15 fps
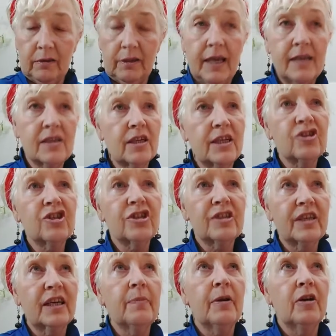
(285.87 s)
Okay, so let's just
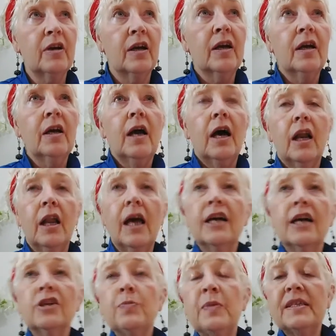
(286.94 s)
think about a
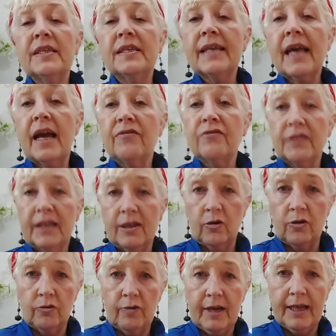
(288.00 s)
large piece of scaffolding
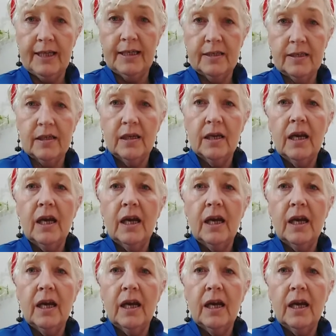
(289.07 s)
on the right,